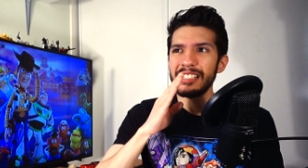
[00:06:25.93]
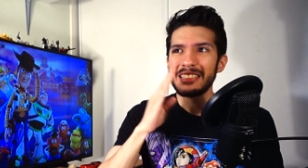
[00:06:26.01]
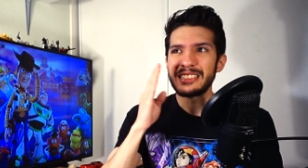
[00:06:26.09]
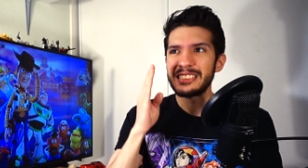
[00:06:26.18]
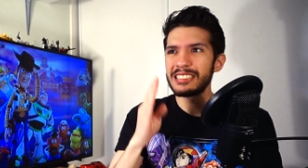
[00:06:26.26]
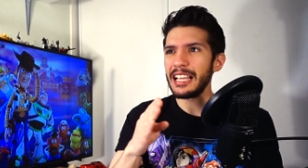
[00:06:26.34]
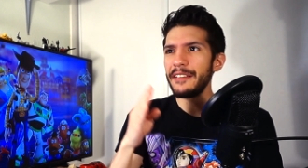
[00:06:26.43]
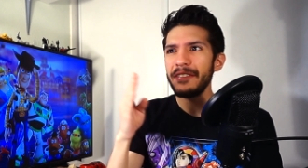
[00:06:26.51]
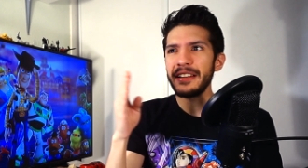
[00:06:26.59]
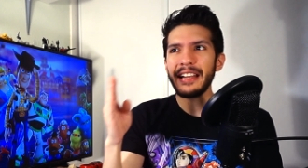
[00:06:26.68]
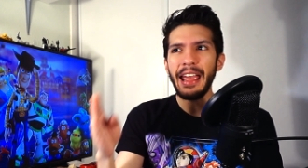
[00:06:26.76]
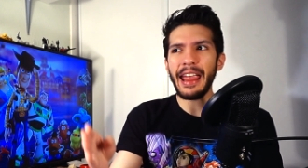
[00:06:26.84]

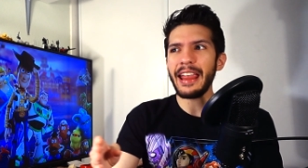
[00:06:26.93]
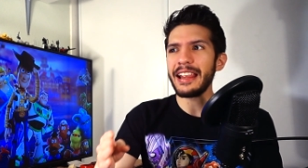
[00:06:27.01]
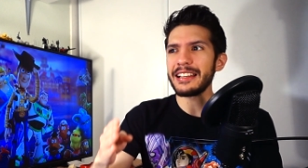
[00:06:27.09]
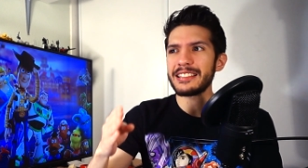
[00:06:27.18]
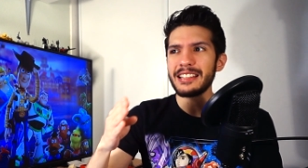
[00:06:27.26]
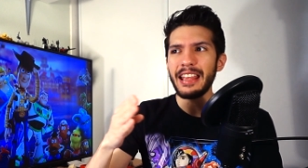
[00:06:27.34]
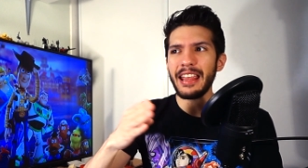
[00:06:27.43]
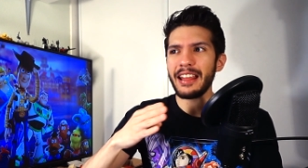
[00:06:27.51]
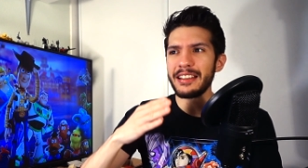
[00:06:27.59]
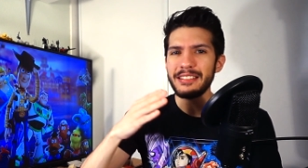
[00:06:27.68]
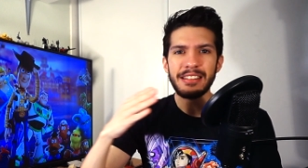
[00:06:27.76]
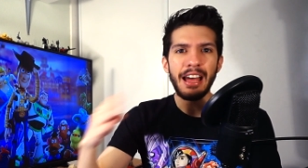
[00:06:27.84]
seven, eight,
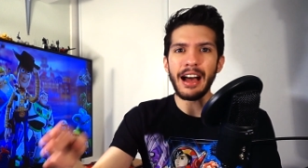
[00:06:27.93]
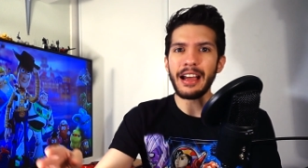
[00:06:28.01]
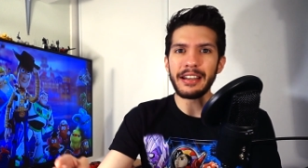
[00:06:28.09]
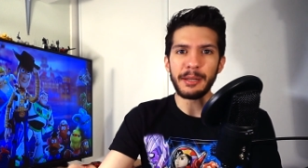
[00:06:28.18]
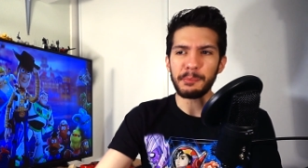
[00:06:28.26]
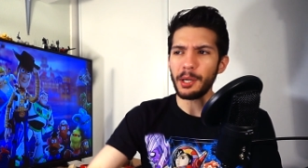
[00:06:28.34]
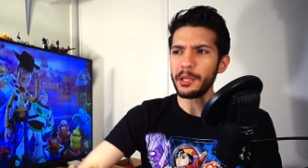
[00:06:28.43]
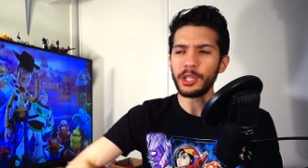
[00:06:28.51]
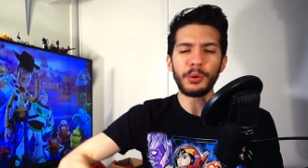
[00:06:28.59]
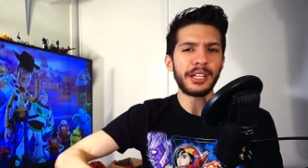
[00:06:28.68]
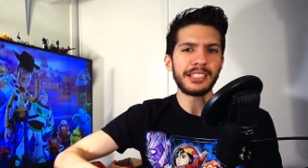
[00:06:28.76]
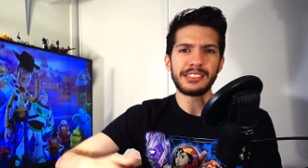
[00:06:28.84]
and nine, and probably
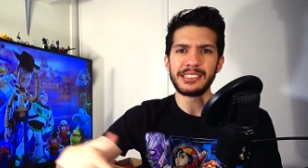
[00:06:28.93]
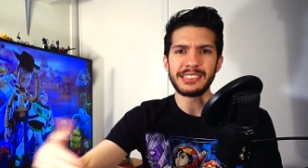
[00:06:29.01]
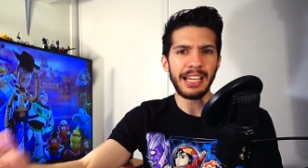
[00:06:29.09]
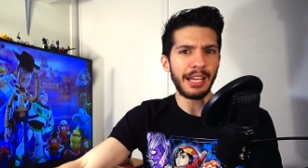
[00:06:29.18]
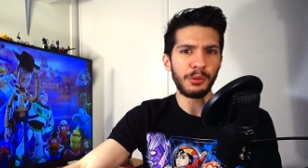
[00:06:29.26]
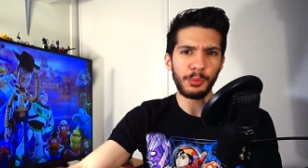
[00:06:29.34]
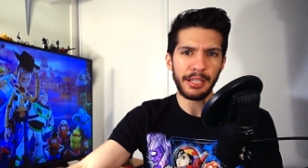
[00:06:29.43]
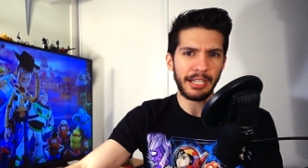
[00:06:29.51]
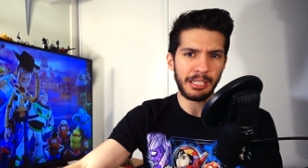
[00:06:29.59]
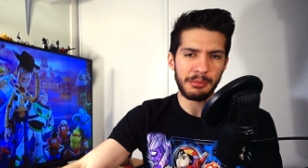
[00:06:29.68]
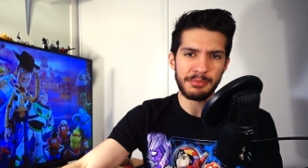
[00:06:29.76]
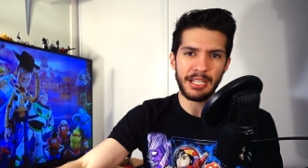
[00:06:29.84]
going into ten when
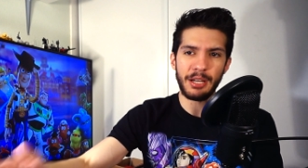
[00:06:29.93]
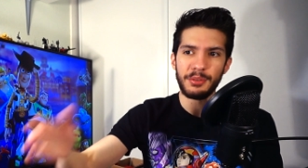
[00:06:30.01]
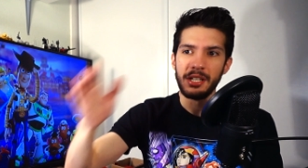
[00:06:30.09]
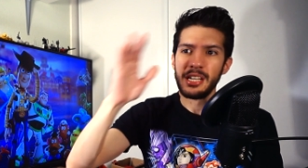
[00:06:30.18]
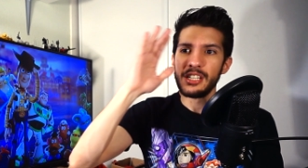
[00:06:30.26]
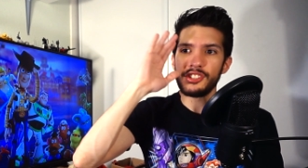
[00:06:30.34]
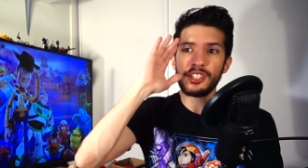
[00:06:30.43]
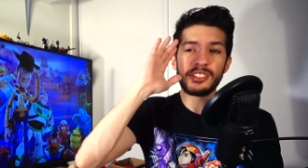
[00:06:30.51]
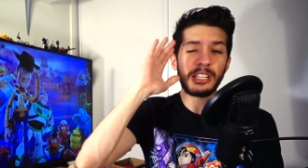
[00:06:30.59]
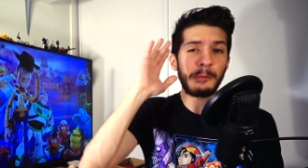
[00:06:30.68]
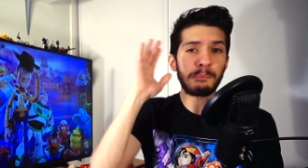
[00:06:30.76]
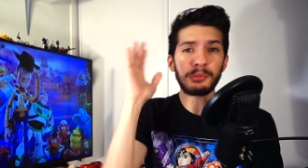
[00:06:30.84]
that comes out. She's
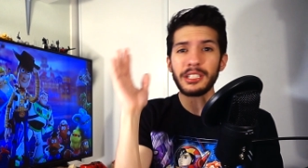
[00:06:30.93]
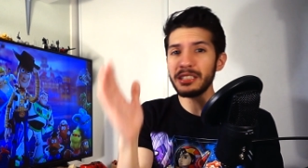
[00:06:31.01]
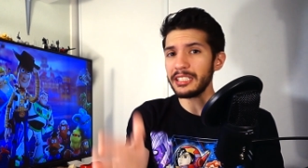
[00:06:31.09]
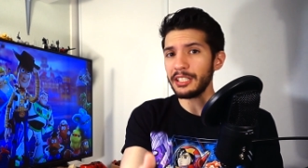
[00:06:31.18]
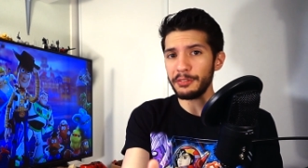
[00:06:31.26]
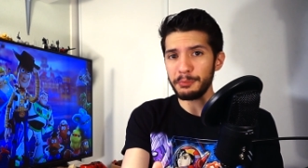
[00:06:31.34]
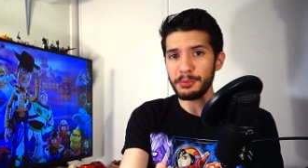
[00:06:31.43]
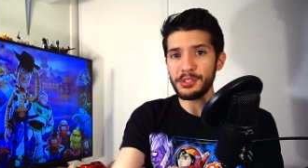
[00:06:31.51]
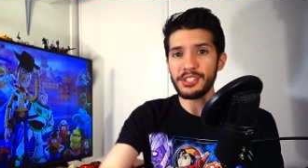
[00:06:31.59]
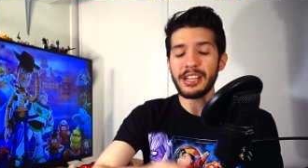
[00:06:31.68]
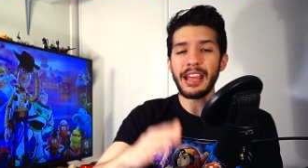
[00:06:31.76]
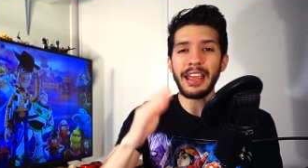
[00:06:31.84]
a completely different
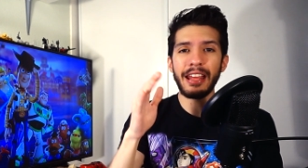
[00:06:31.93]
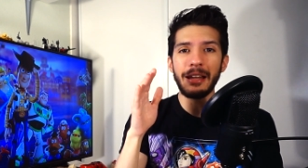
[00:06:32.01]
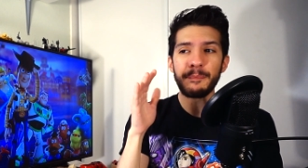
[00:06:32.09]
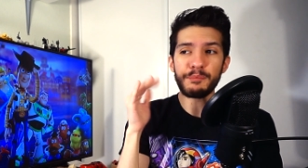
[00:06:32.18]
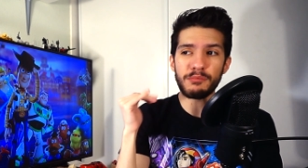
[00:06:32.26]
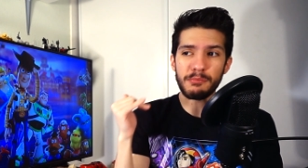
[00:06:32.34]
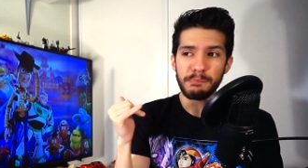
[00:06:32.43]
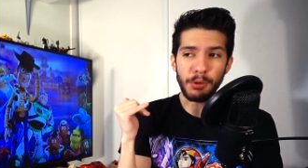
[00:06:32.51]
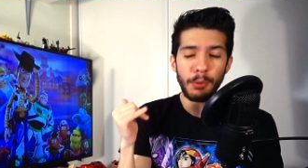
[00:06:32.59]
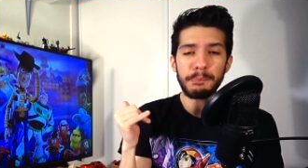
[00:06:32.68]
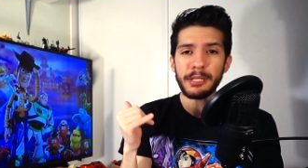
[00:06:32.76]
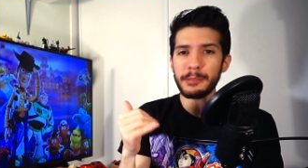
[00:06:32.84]
person, and
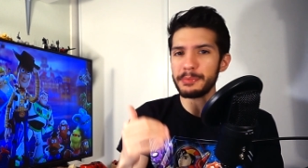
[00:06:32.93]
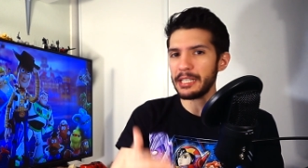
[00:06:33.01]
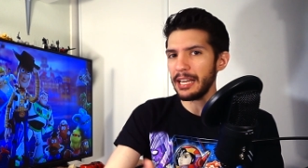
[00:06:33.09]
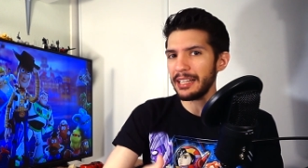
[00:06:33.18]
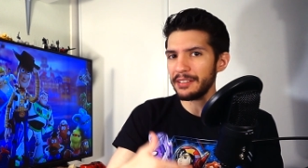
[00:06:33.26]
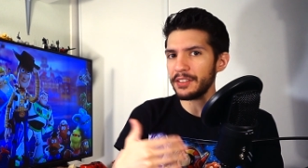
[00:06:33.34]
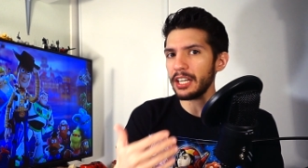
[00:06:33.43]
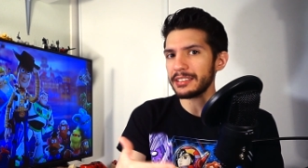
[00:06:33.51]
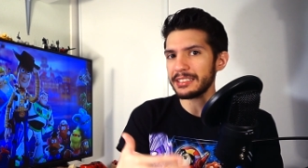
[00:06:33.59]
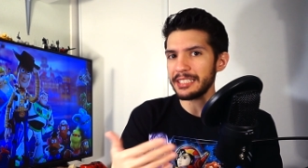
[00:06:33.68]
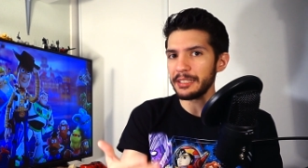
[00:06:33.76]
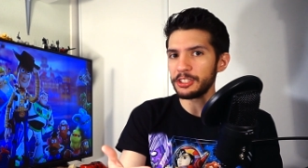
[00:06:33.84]
Bo Peep kind of got
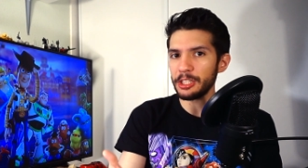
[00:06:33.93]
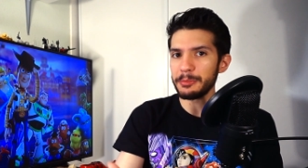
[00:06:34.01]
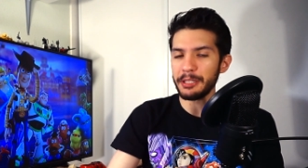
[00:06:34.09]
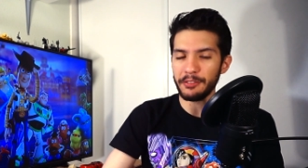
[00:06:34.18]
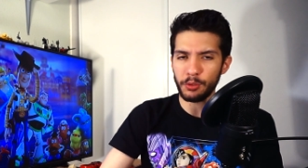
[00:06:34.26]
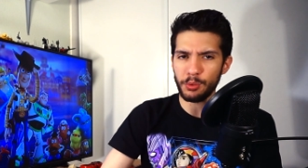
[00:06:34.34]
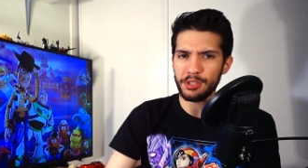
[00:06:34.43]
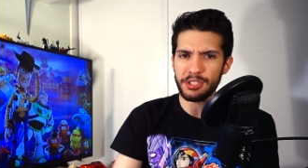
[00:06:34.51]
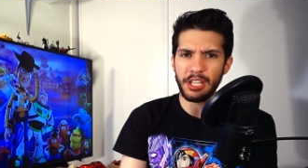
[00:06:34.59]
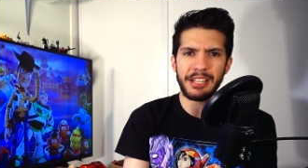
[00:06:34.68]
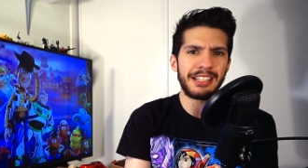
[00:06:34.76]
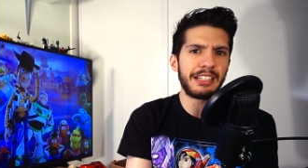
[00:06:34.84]
the same treatment. Of course,
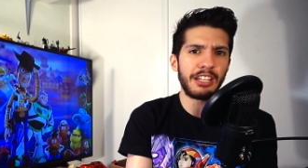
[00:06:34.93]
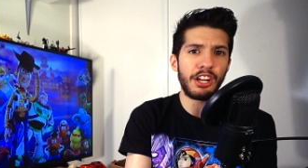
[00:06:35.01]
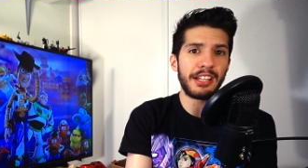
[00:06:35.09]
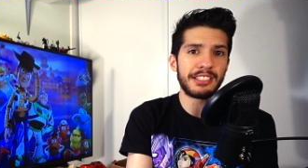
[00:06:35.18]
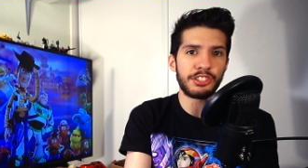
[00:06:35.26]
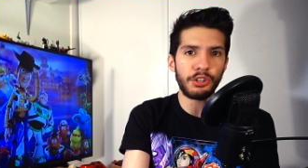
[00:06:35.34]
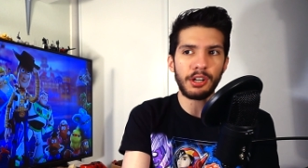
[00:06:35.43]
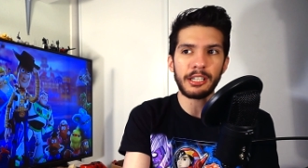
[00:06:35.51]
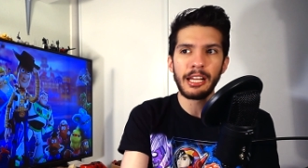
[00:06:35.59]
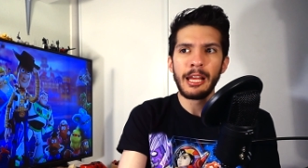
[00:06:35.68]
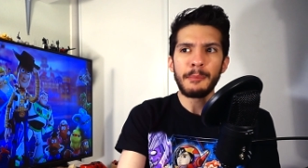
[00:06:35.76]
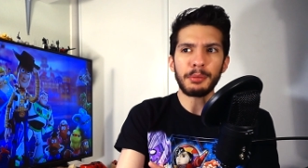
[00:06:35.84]
not not as
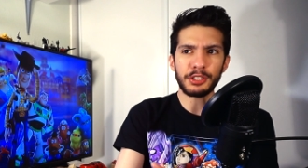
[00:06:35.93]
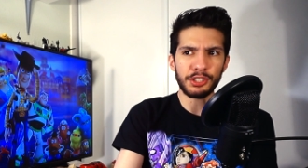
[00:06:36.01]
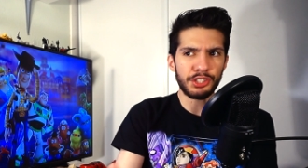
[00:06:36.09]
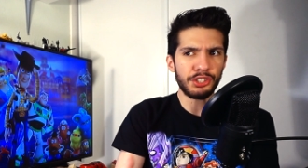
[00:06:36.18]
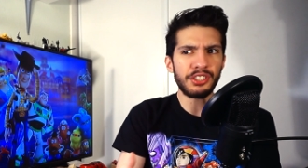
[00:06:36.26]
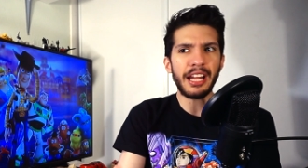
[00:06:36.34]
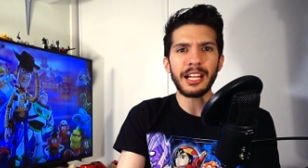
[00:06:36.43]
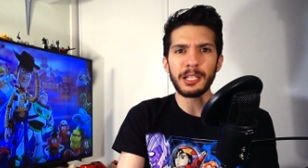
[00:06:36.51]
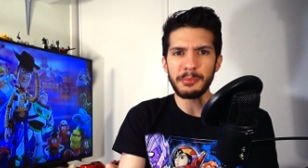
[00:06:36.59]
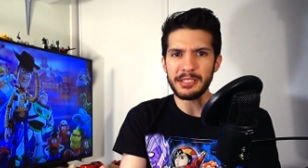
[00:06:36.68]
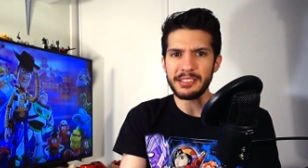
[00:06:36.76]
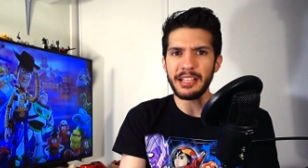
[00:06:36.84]
dark, but there's certain
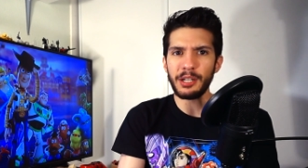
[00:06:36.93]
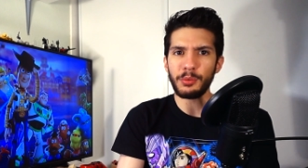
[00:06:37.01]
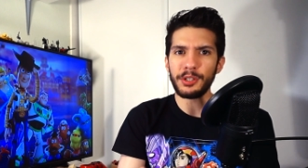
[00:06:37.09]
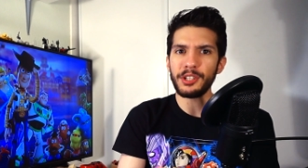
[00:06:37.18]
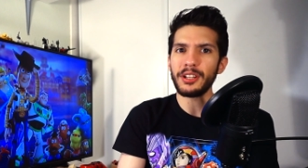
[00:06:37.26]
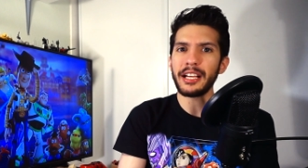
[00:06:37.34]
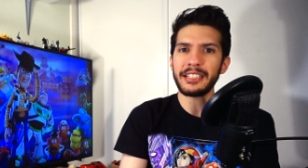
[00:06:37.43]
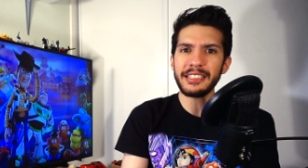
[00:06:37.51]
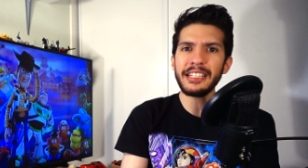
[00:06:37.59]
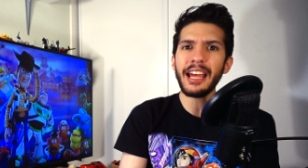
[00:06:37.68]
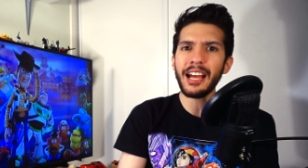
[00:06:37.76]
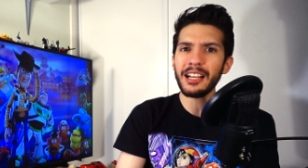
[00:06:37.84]
elements there where you're like,
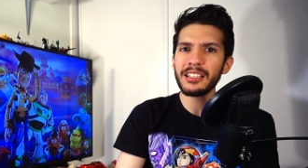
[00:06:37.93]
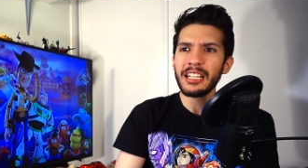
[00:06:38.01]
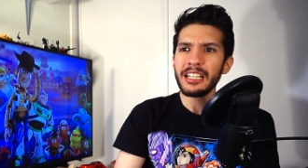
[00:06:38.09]
yeah,